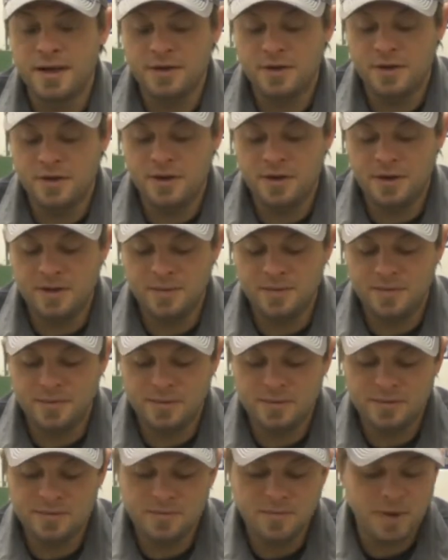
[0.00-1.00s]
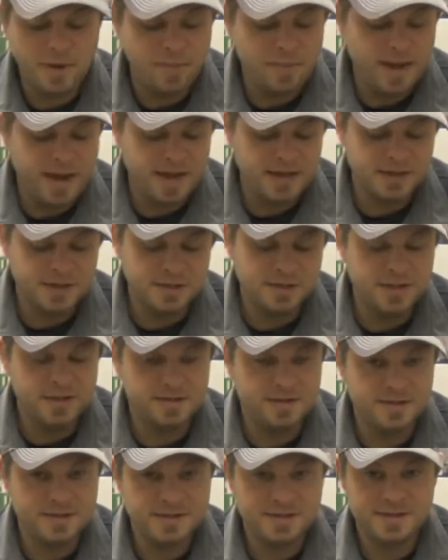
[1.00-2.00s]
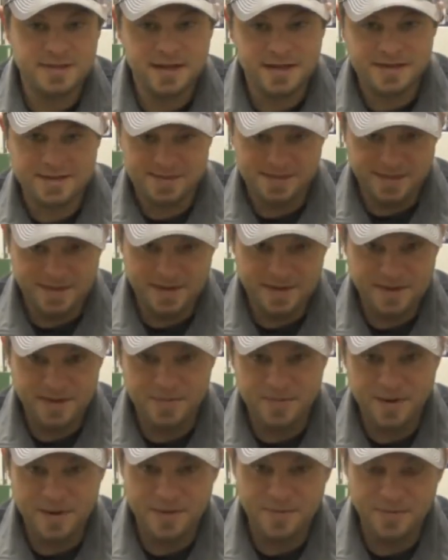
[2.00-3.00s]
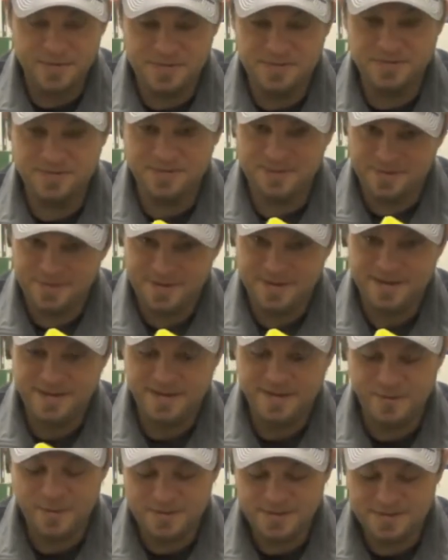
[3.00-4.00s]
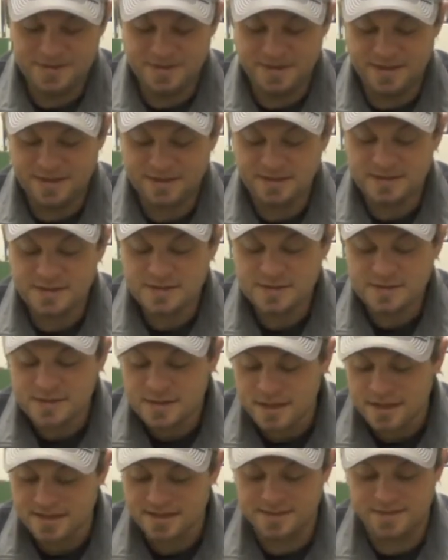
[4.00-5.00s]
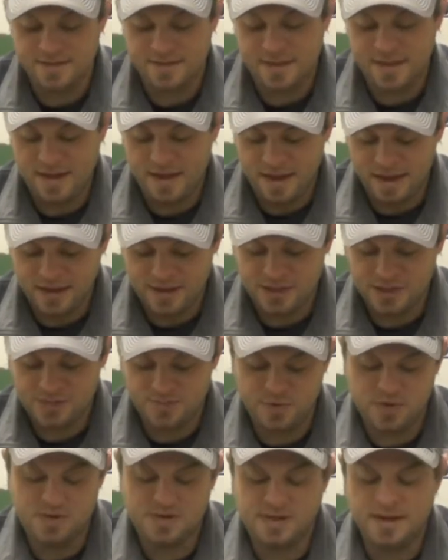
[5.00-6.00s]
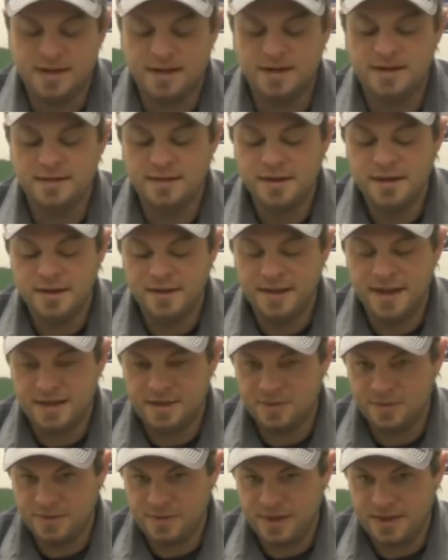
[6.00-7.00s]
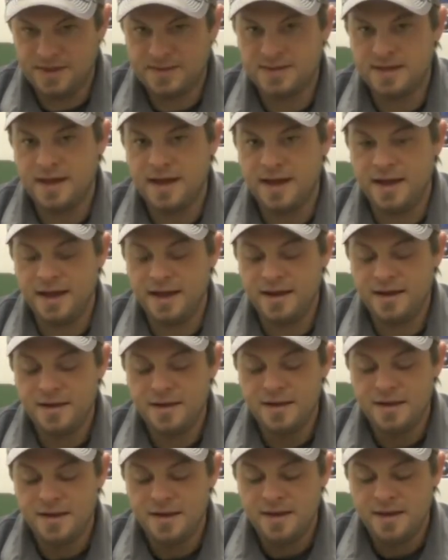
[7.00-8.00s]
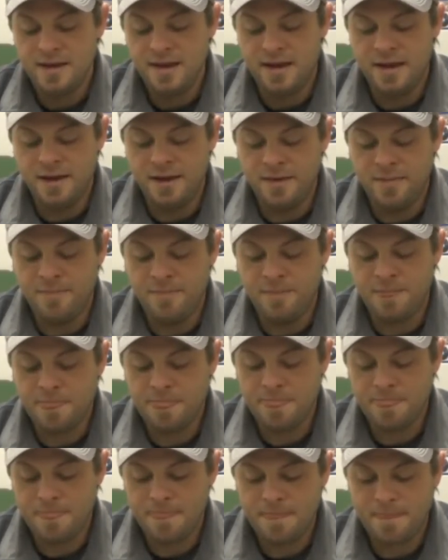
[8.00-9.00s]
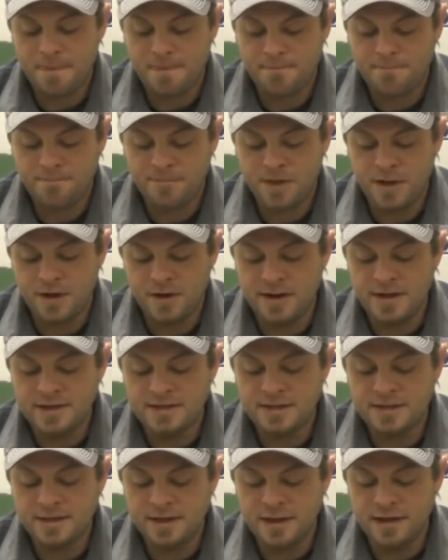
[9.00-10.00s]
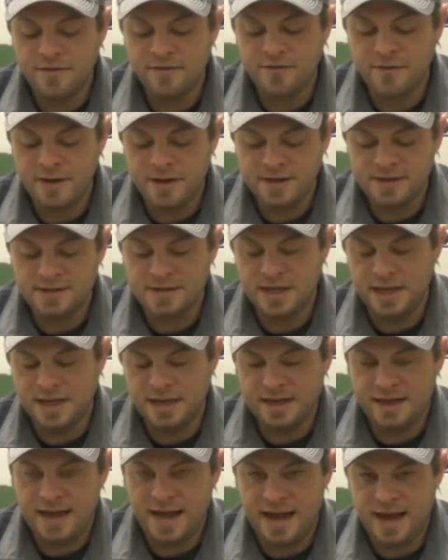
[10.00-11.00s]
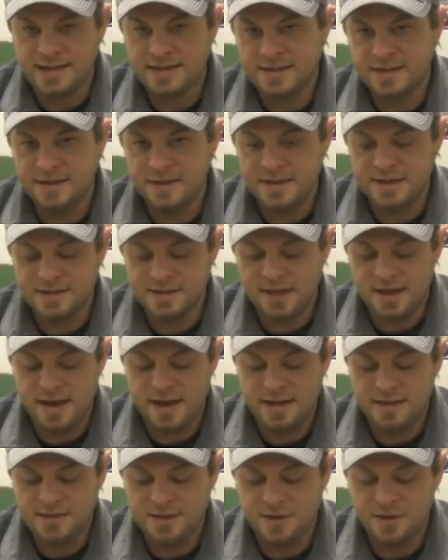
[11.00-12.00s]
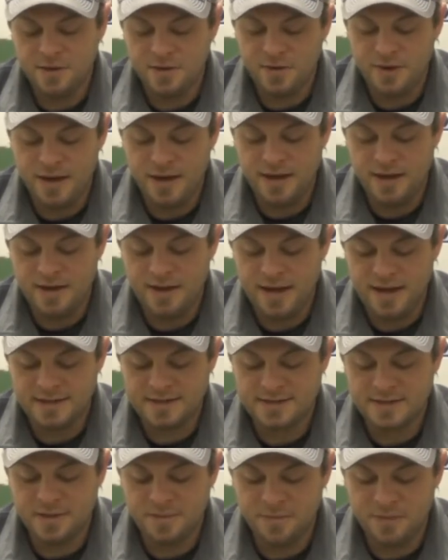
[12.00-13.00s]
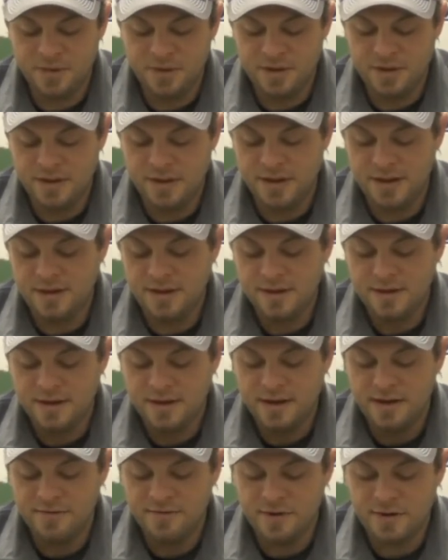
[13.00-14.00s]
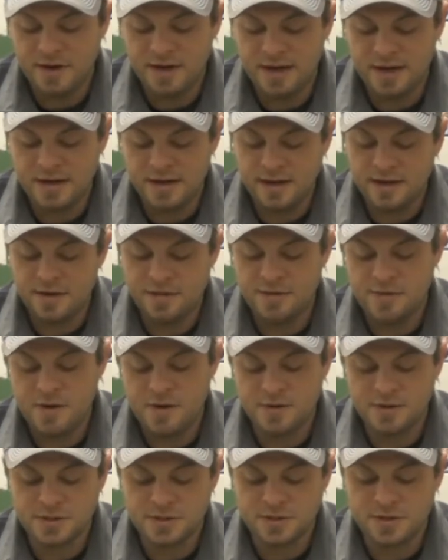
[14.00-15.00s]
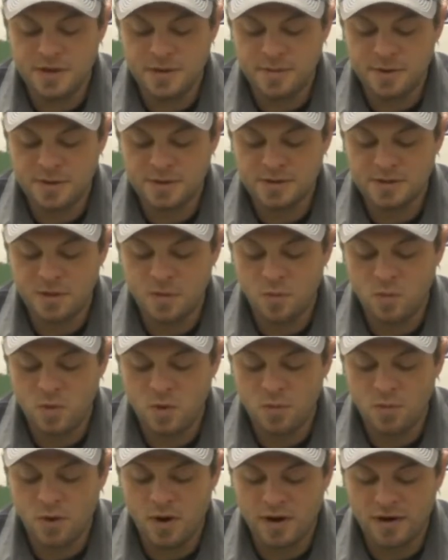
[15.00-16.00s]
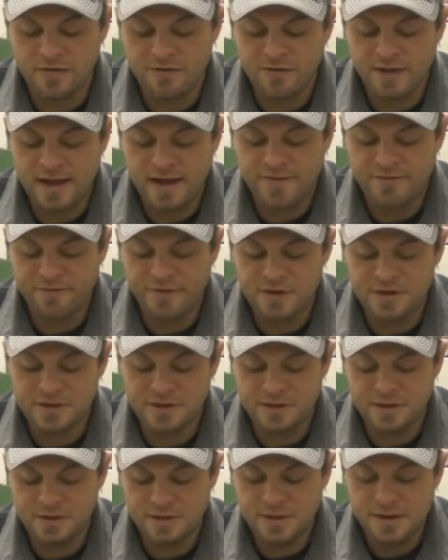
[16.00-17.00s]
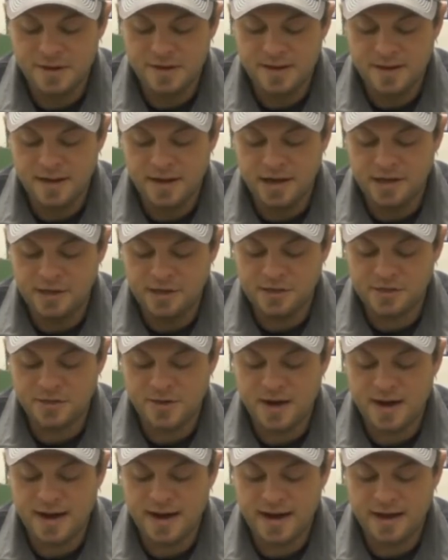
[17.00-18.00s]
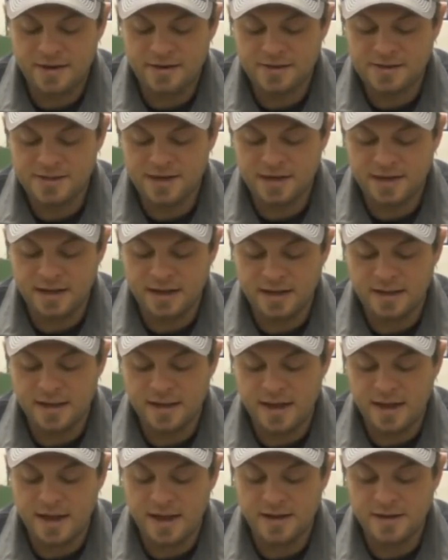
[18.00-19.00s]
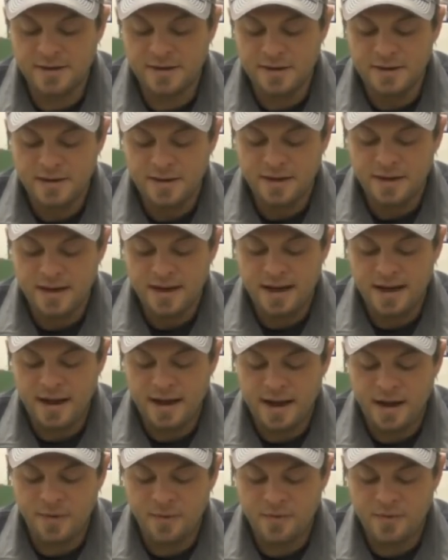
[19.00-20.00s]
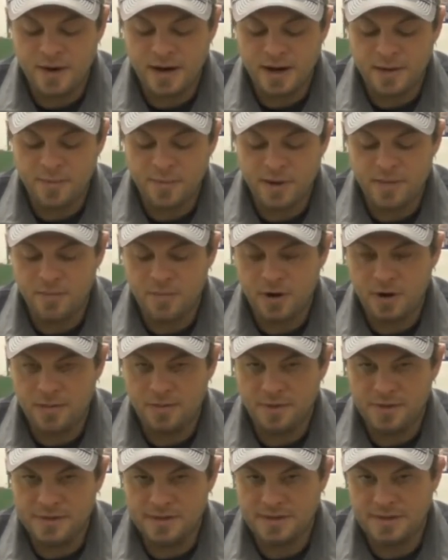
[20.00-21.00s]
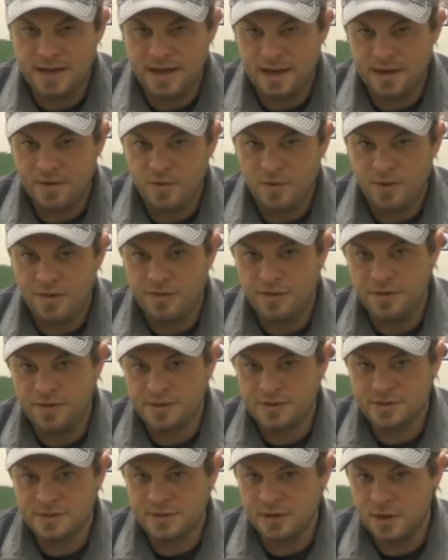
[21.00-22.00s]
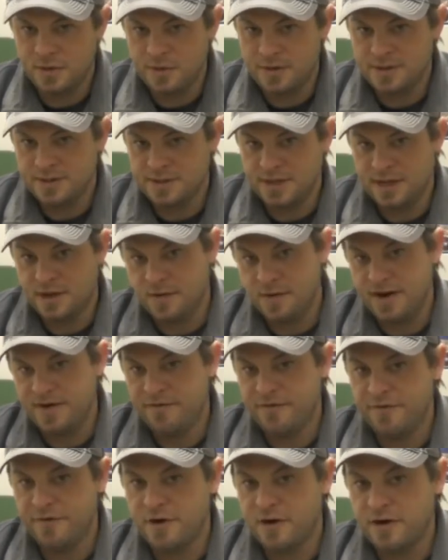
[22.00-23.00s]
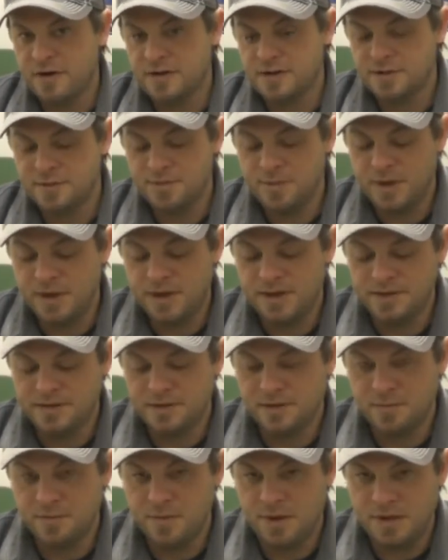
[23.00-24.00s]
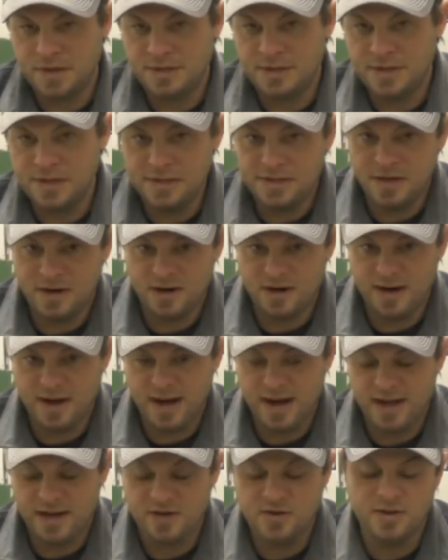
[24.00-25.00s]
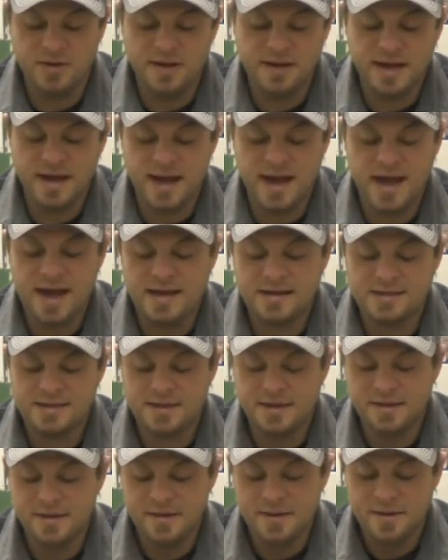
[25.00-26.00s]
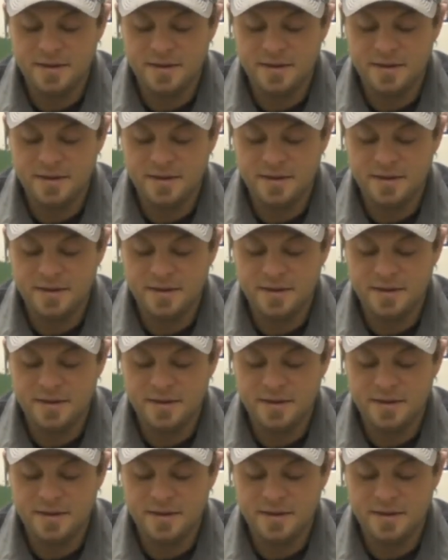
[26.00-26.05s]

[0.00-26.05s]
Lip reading: And you can imagine that the 6 sinking rate would sink 6 inches per second. That's what they say. There is a difference in casting these lines though, and that's something that if you're getting into throwing streamers and warm water fly fishing and you try out a sinking line, I would recommend probably staying with the slower sink rate first, because they're much easier to handle and cast.